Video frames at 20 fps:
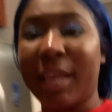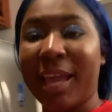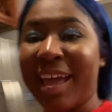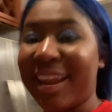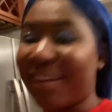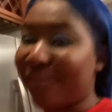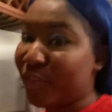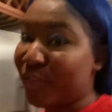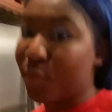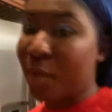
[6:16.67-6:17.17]
He
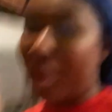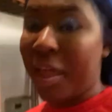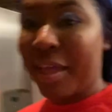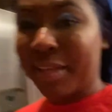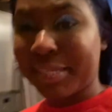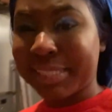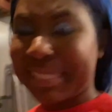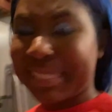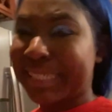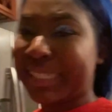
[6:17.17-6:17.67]
had a few
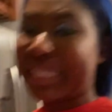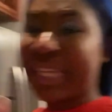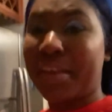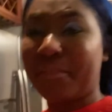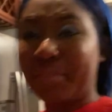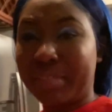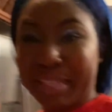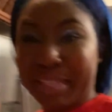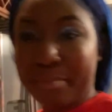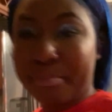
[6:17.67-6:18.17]
accidents,
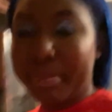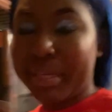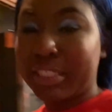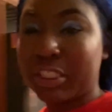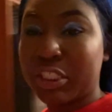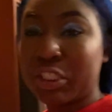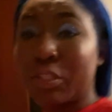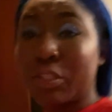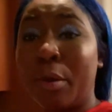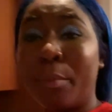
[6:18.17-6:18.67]
everything.
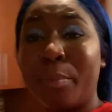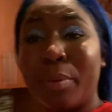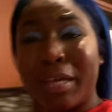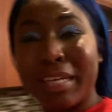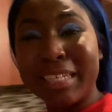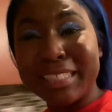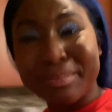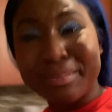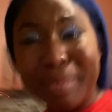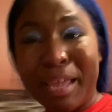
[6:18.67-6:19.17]
Benji is on
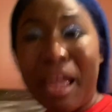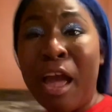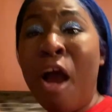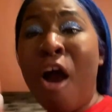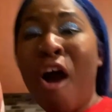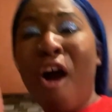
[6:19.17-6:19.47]
punishment.